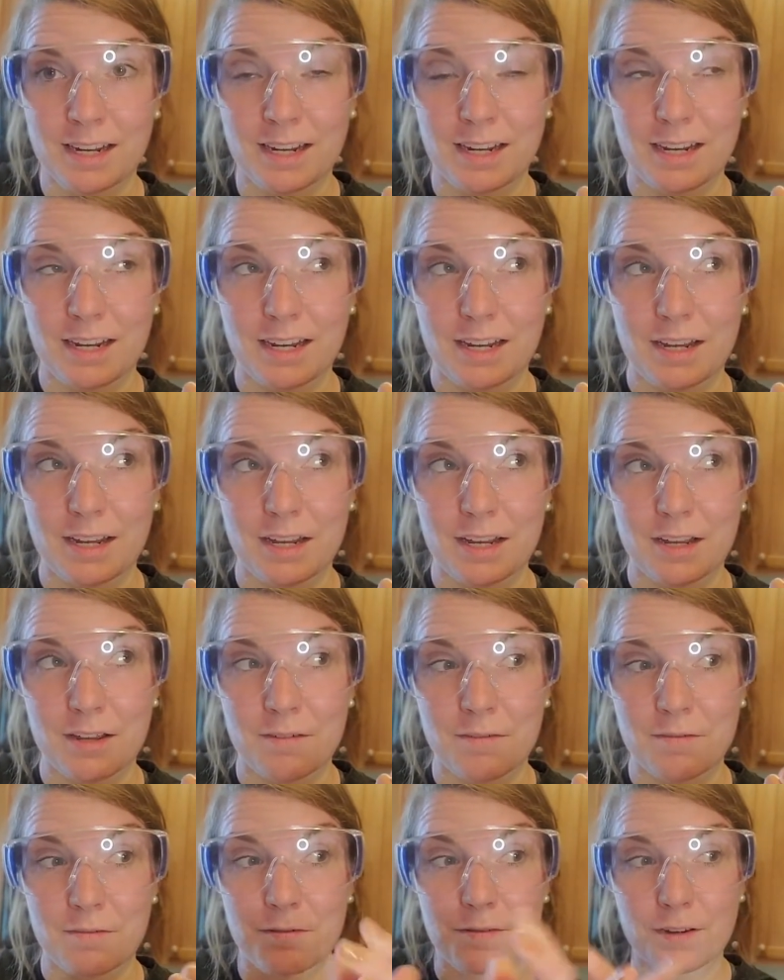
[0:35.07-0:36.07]
If
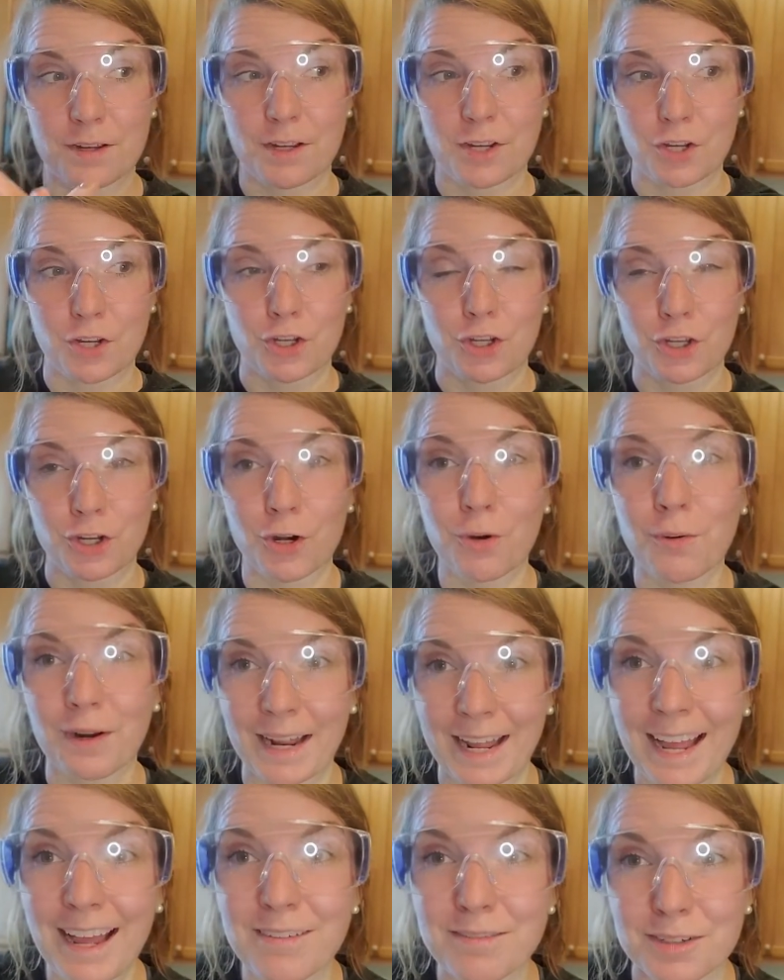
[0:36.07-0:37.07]
you don't
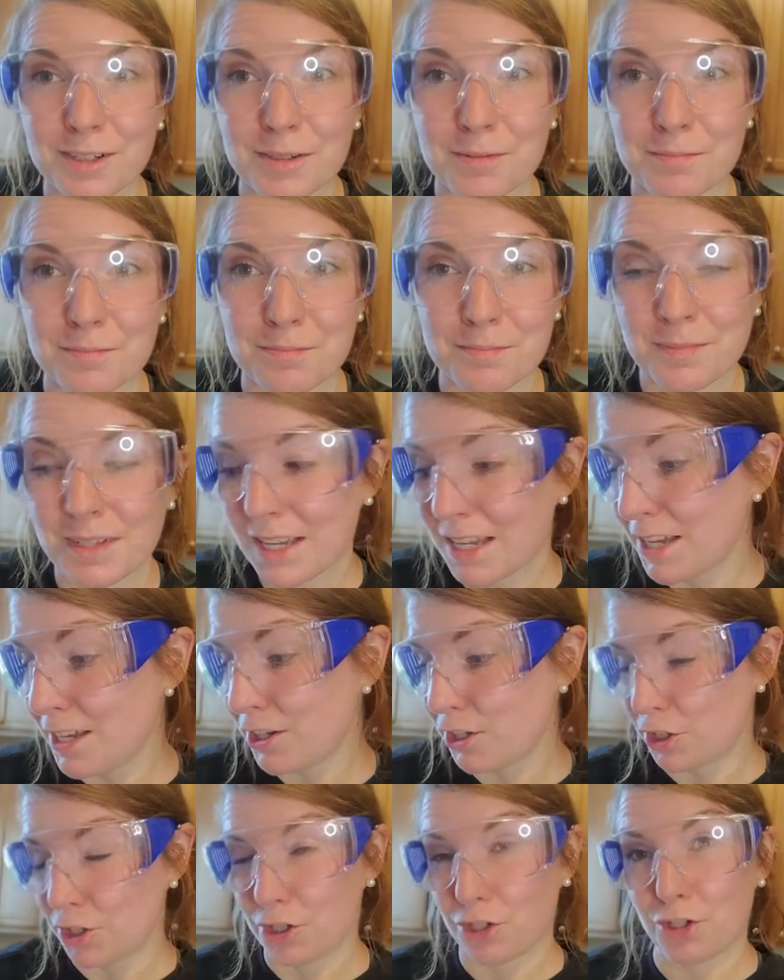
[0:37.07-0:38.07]
have them,
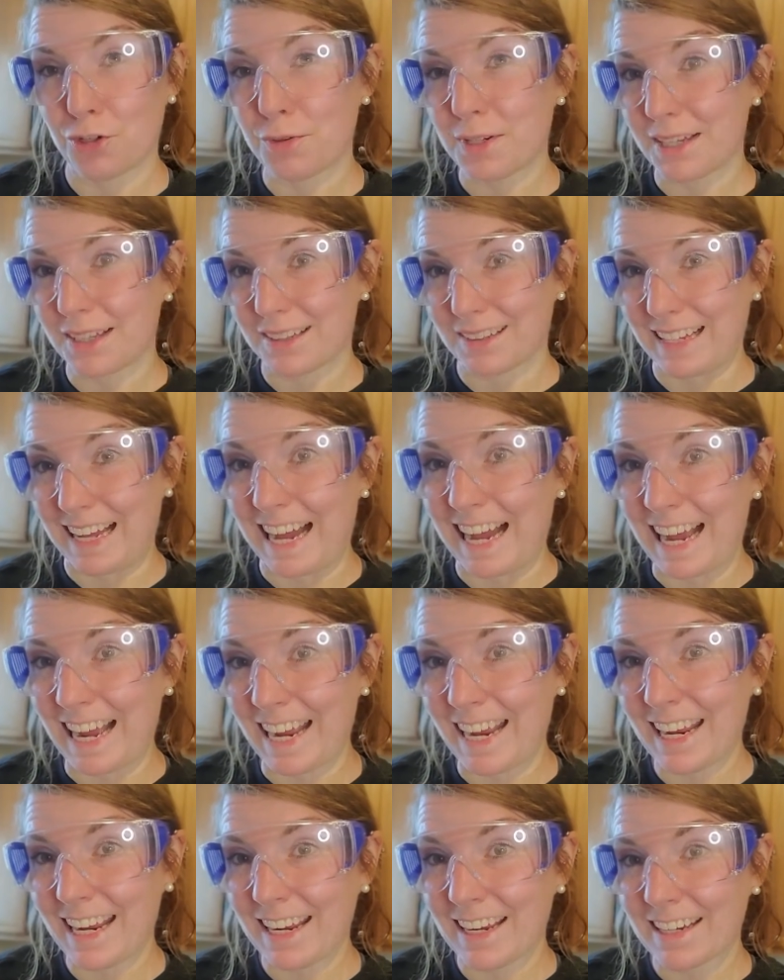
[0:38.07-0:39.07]
you get
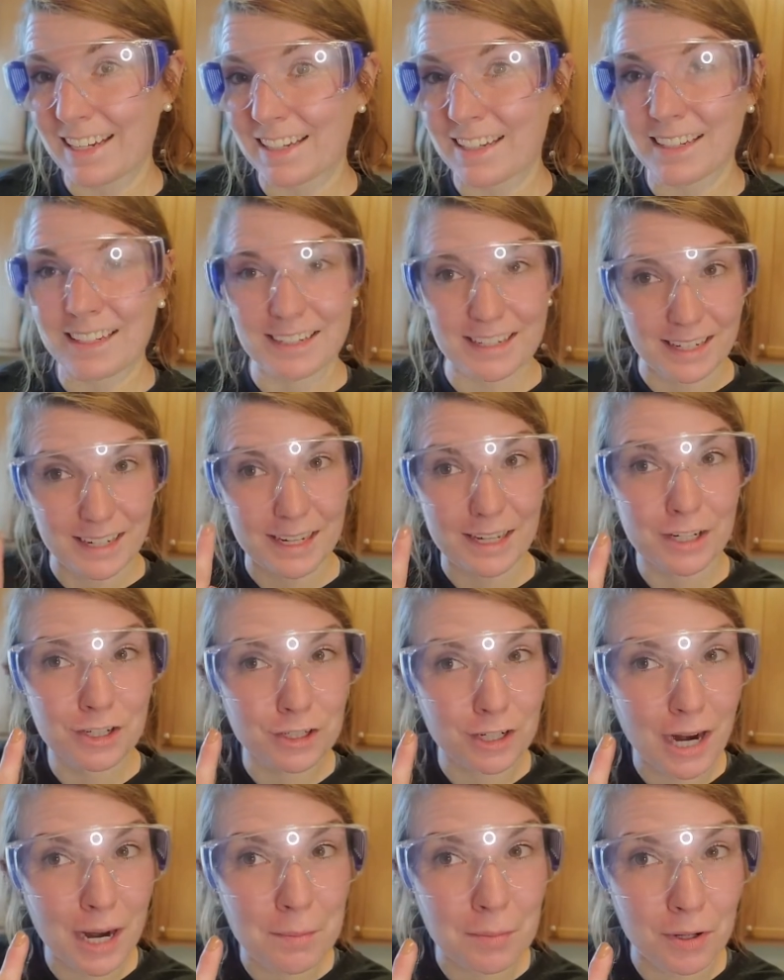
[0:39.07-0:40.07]
lye in your
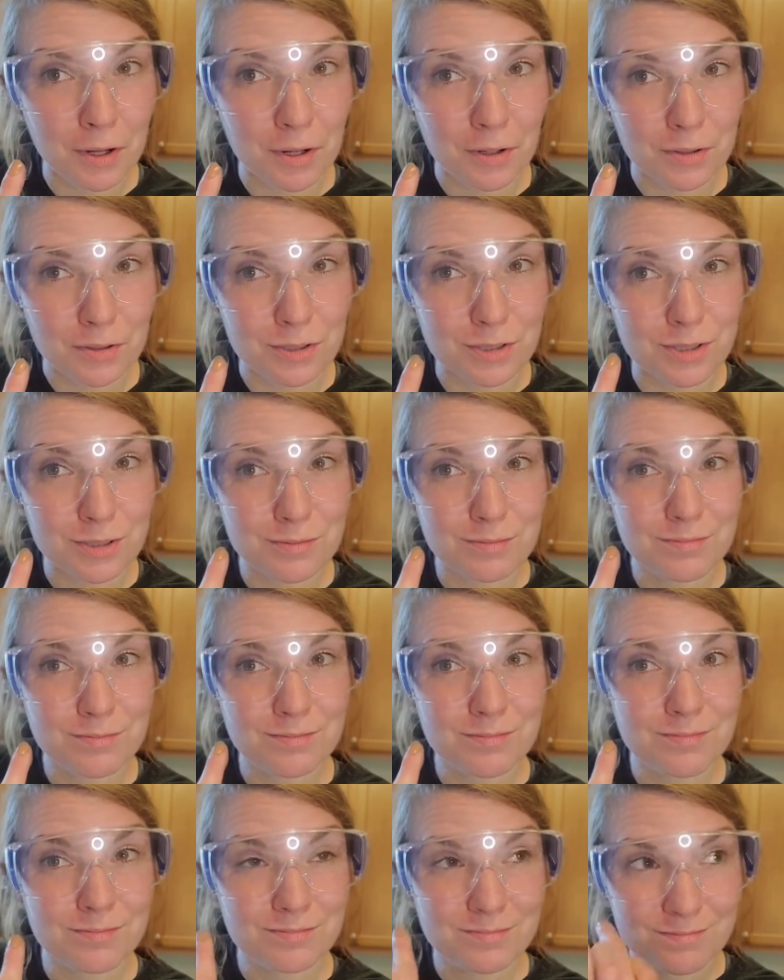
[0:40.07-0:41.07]
eyeballs.
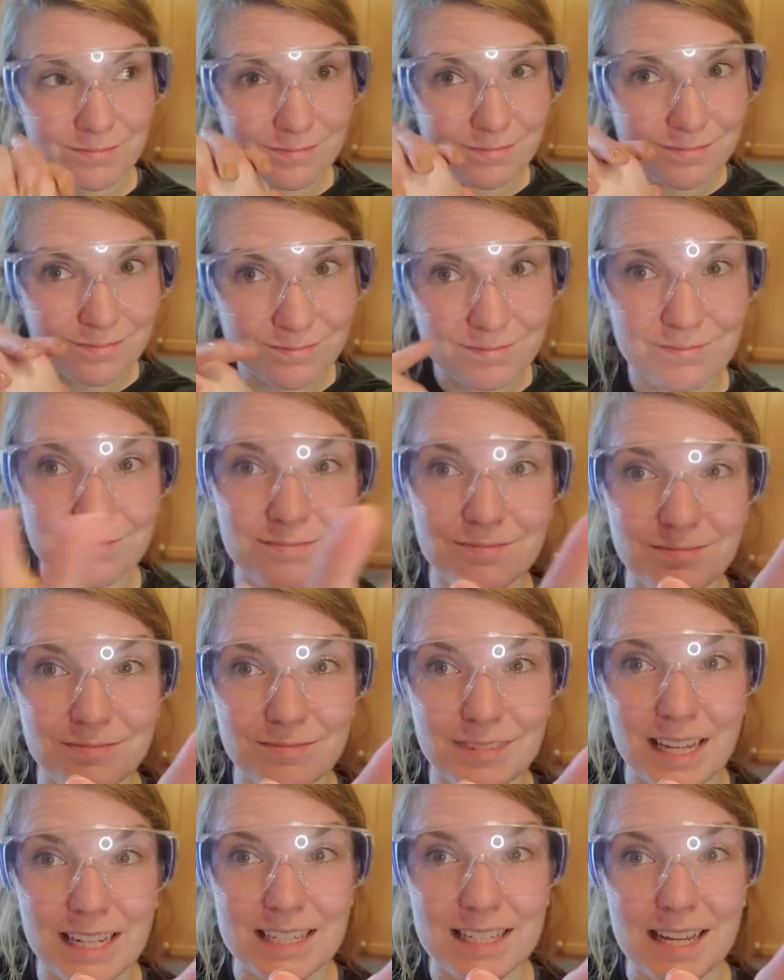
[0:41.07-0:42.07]

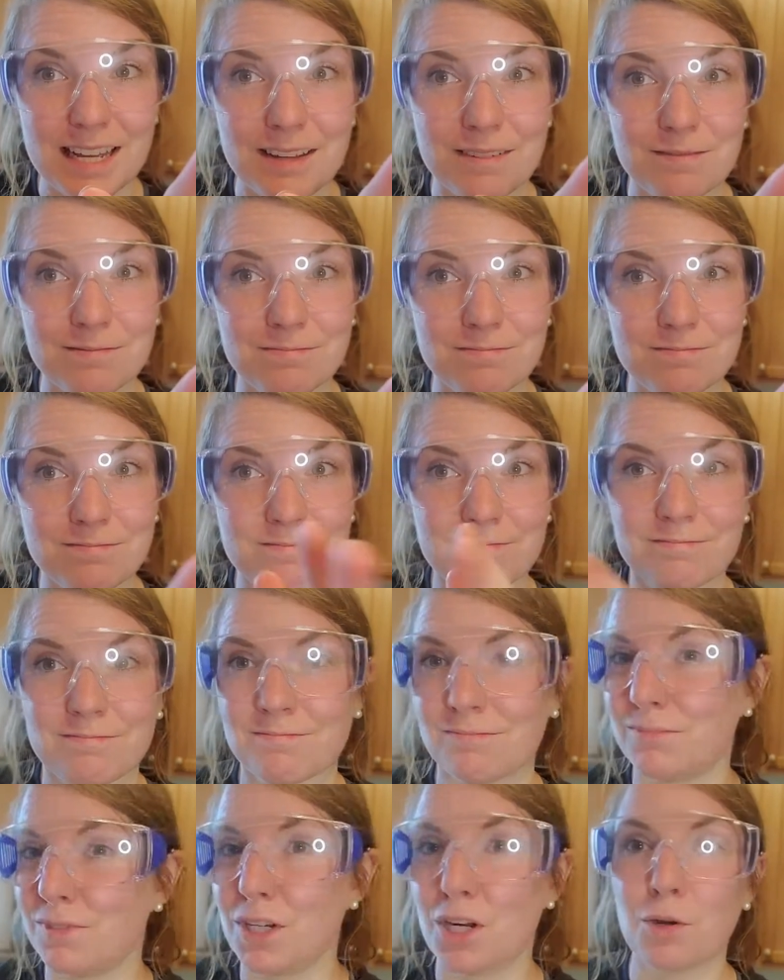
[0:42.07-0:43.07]
That's it.
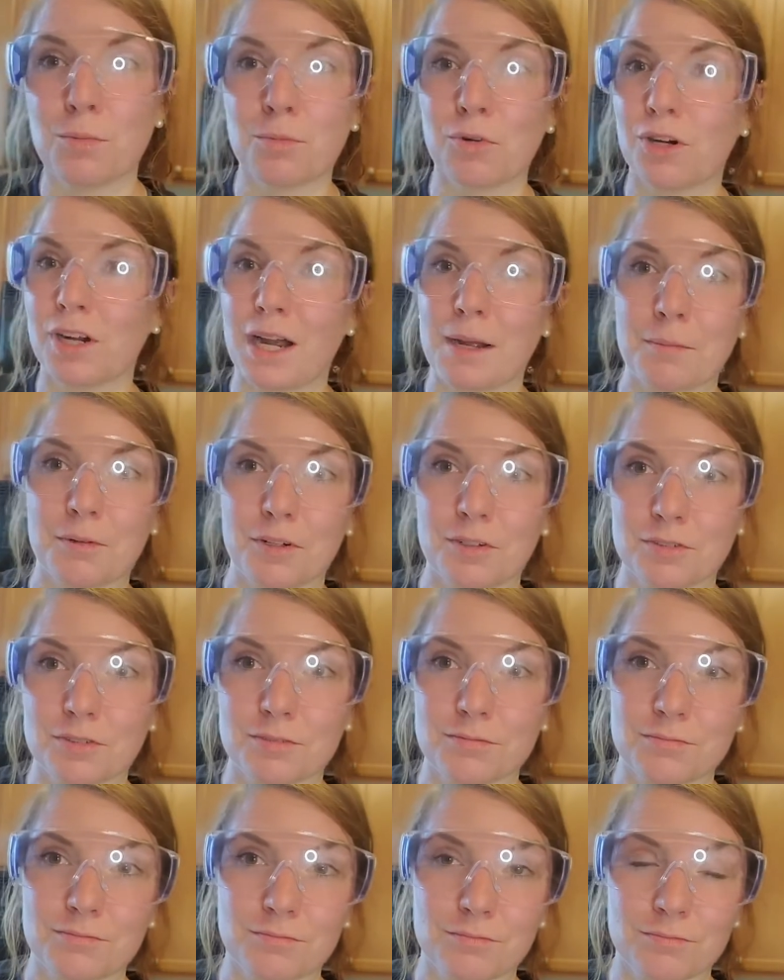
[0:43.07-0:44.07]
No more eyeballs.
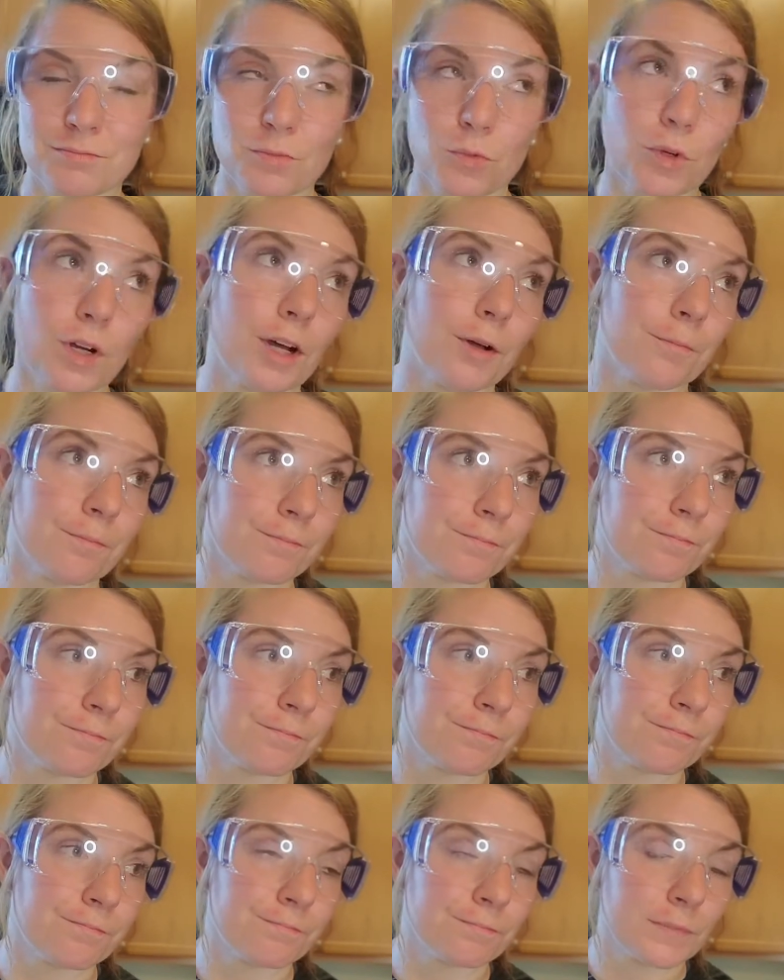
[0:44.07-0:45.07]
Well,
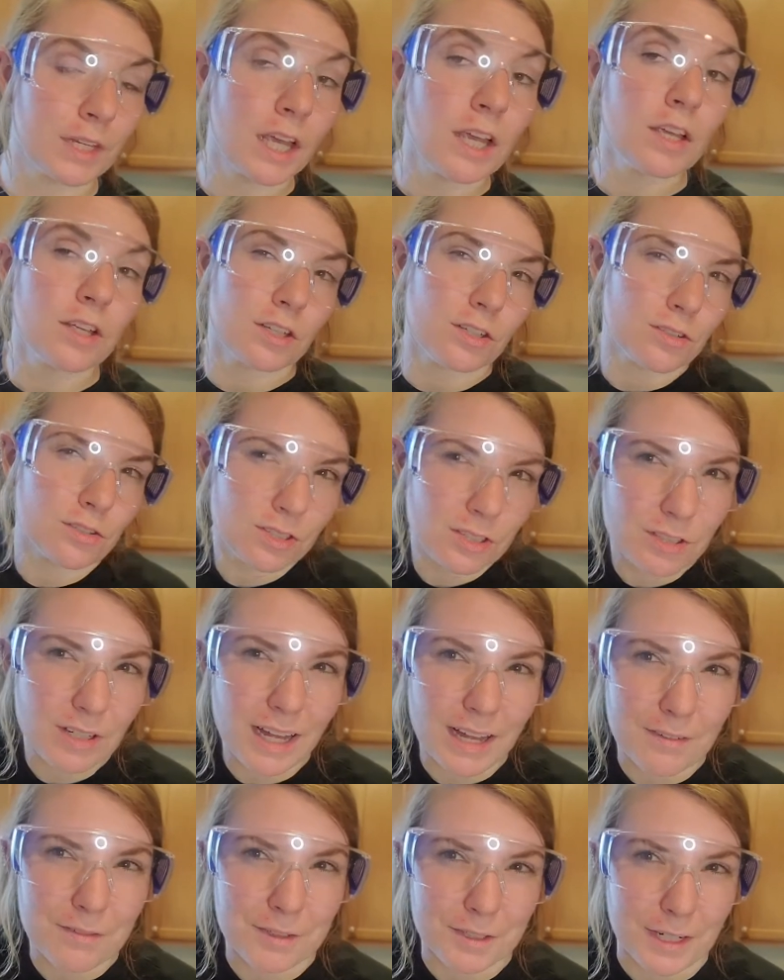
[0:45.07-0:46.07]
you'll still
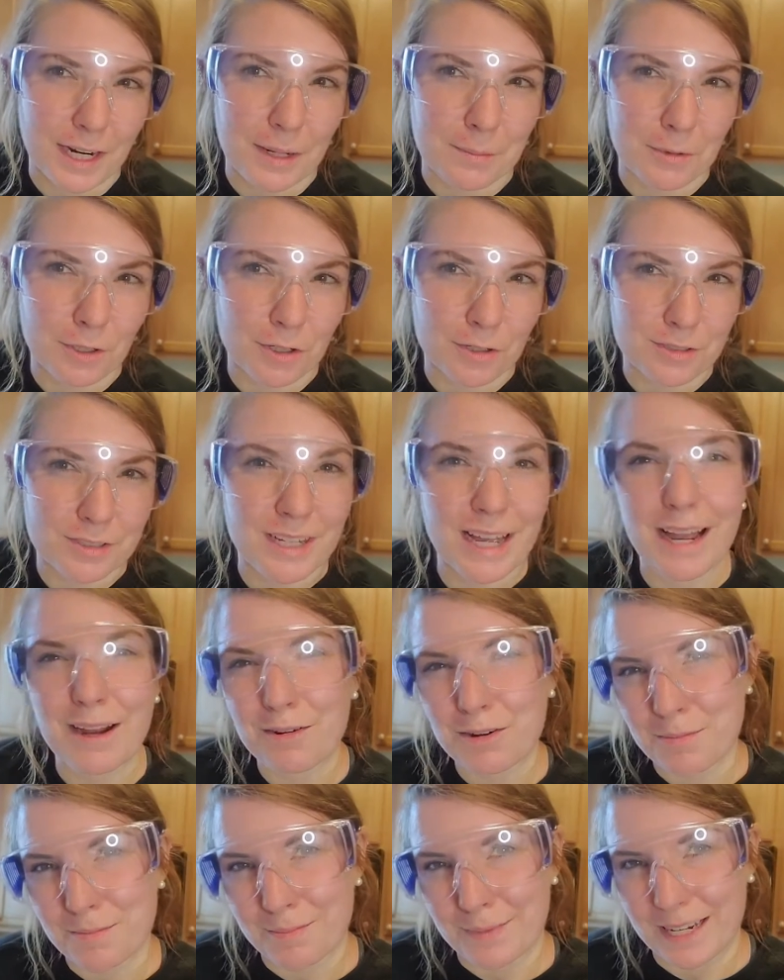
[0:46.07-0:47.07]
have your eyeballs, I would
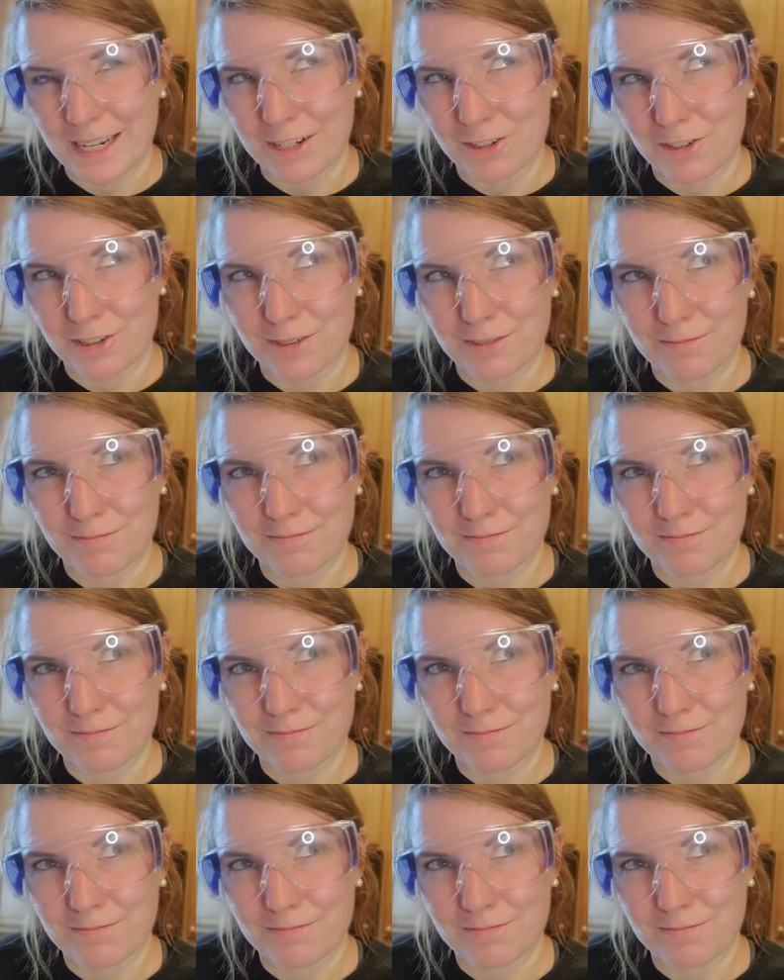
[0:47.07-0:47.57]
imagine.